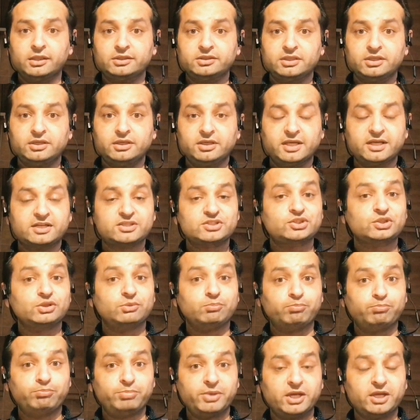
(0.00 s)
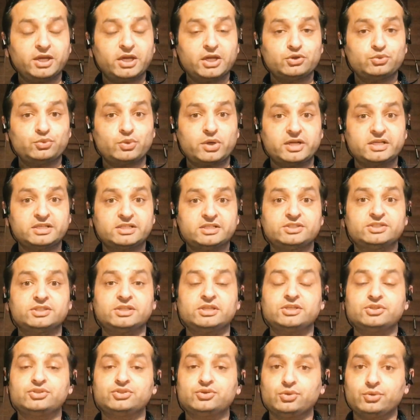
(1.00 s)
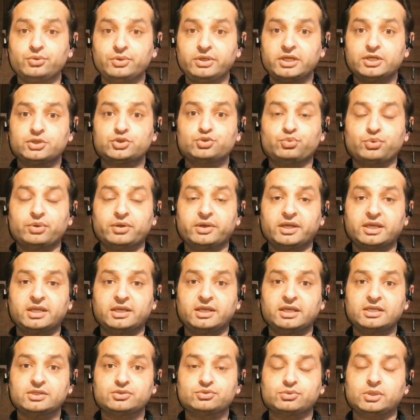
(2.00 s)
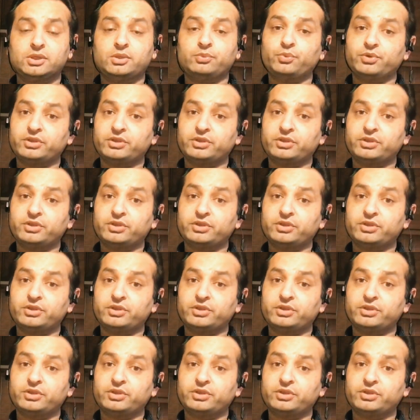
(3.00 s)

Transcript: The next big advantage is your networking as well.